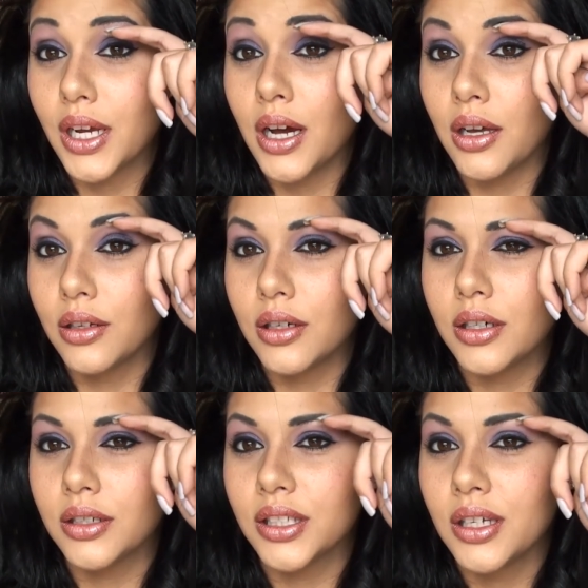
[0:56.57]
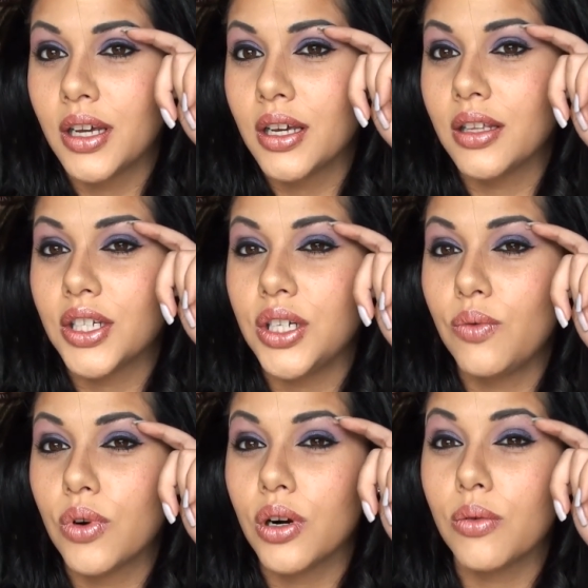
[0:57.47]
colors that she
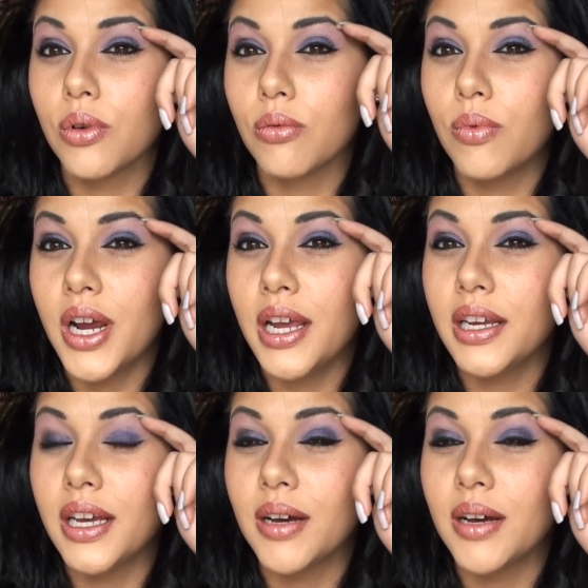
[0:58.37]
wore were way